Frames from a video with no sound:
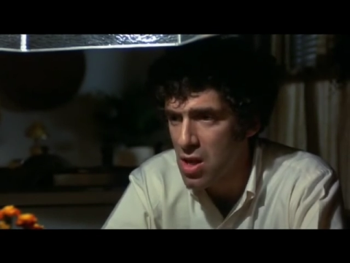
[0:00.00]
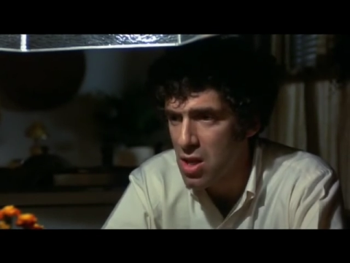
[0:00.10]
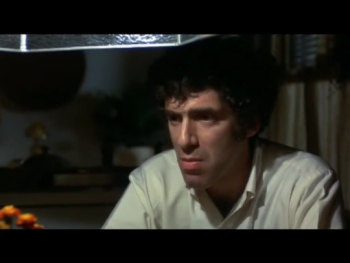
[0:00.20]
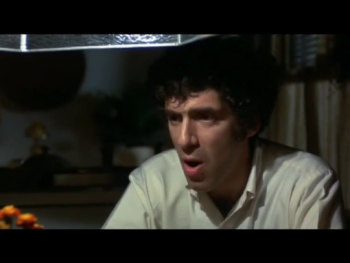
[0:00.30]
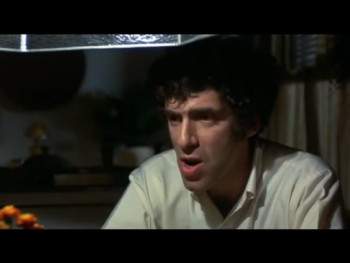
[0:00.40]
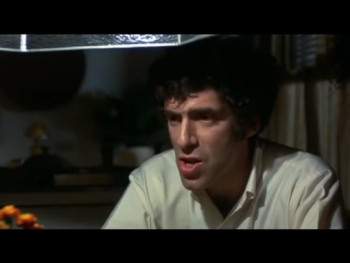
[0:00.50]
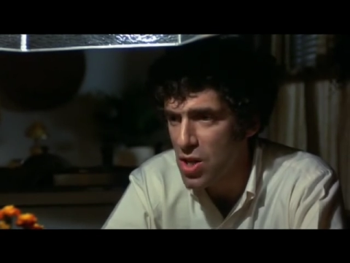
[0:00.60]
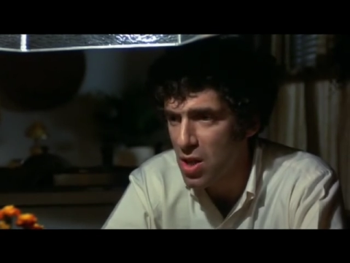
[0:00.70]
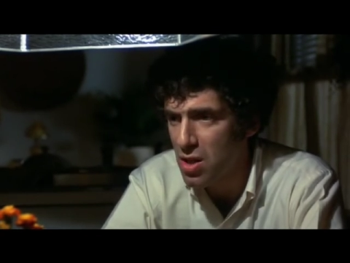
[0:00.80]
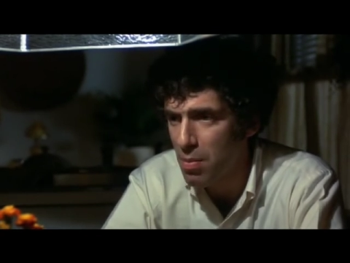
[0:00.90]
In the
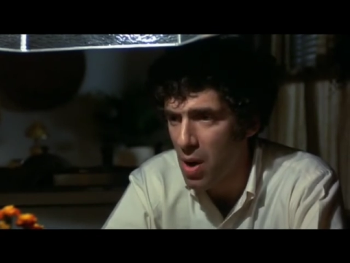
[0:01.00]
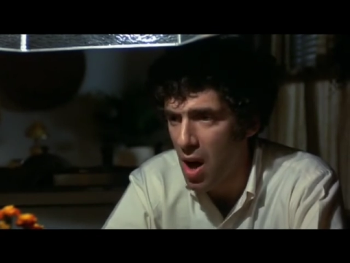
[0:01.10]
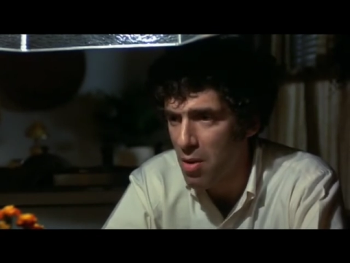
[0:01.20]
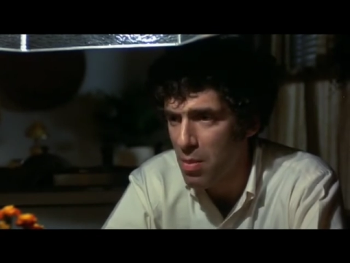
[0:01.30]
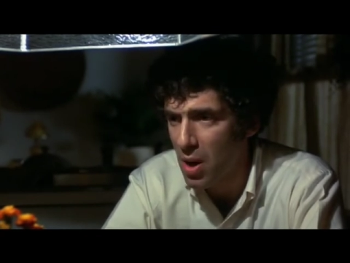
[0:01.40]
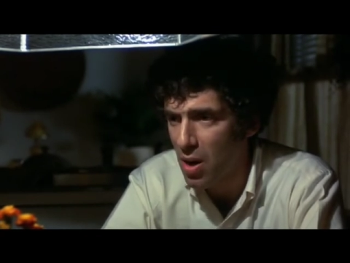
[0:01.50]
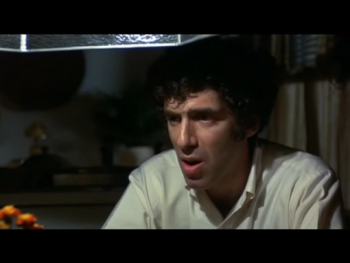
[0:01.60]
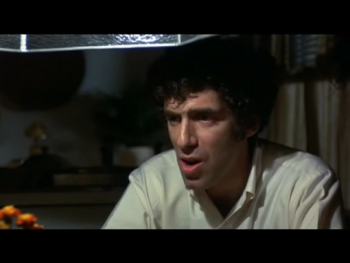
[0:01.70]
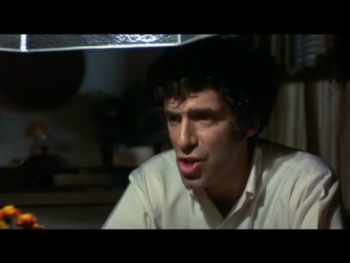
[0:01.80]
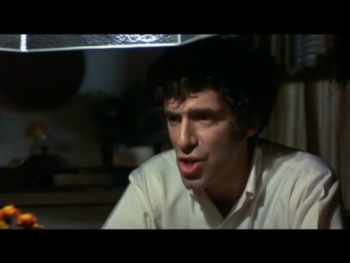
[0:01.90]
margin on the bottom, in
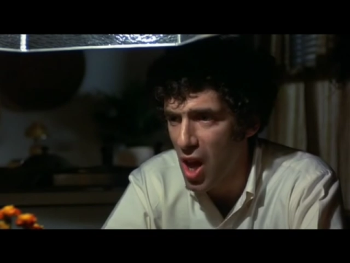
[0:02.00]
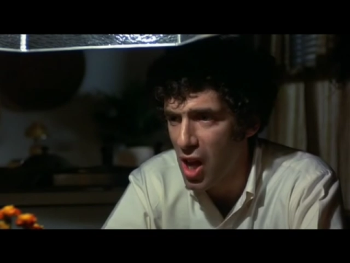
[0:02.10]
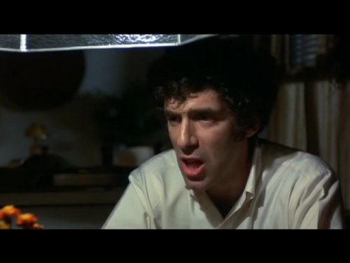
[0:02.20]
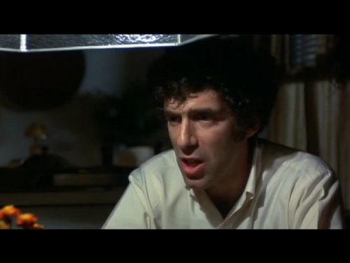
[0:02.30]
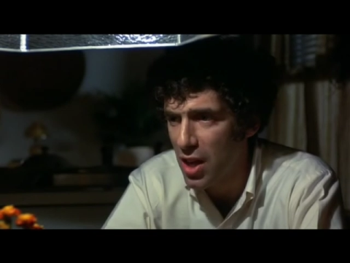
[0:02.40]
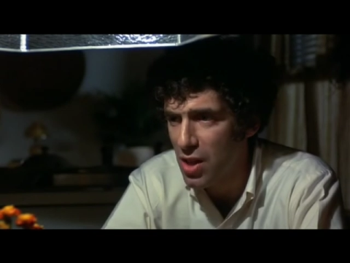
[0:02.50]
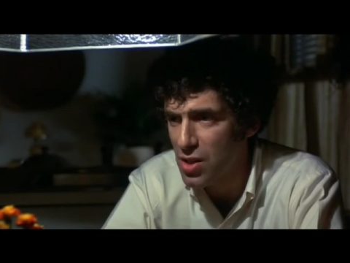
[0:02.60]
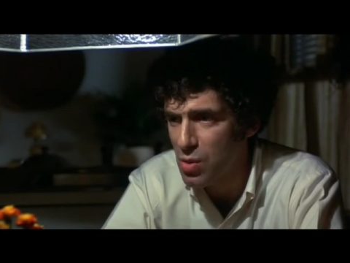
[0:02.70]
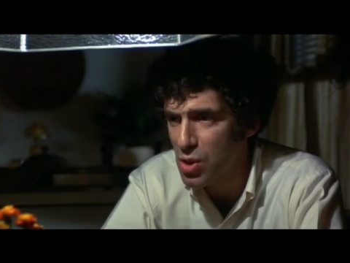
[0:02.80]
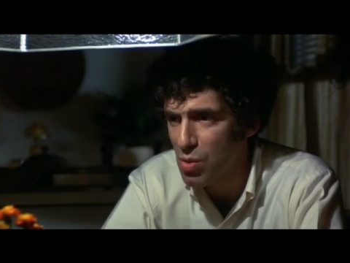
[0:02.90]
large, shaky
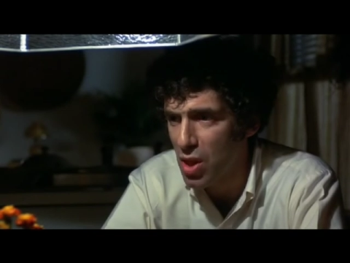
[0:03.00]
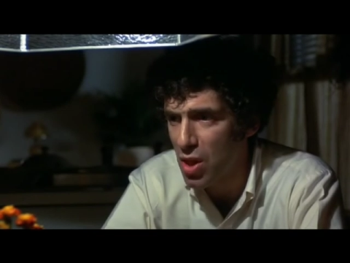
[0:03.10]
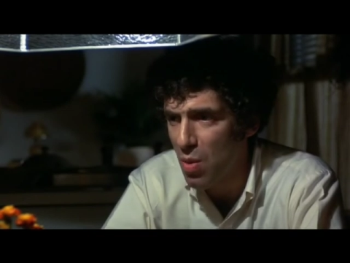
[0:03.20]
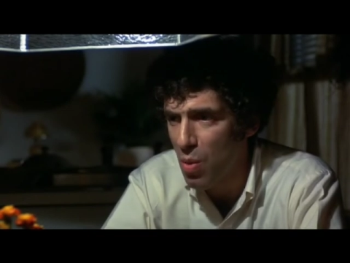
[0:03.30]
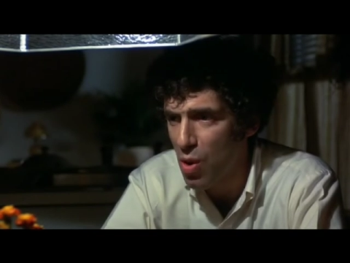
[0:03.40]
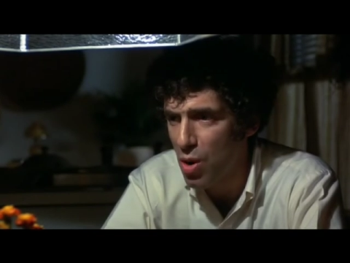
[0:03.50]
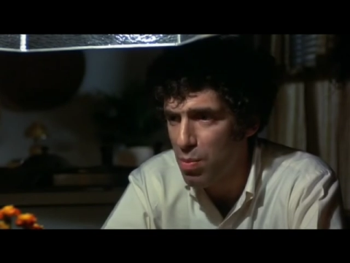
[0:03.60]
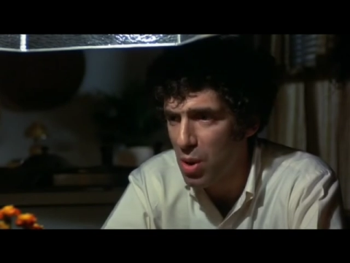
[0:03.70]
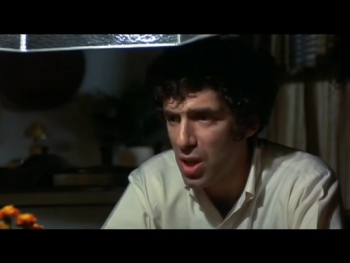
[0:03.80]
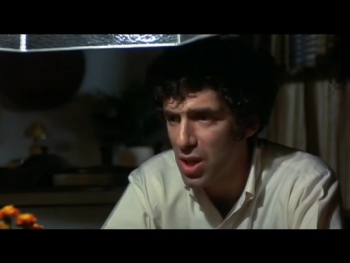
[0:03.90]
letters, was written the word,
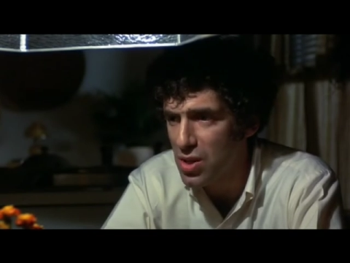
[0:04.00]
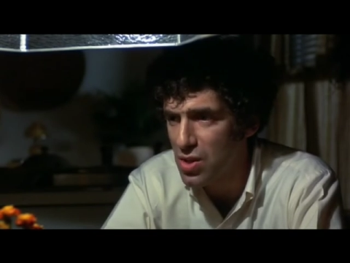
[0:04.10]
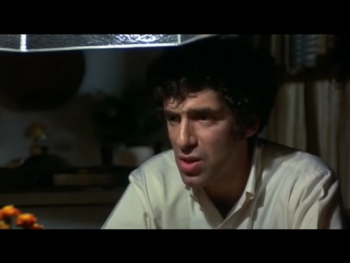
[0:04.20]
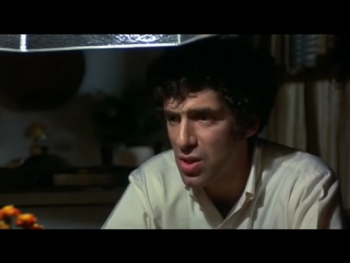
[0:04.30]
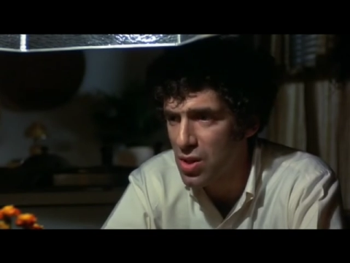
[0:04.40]
please.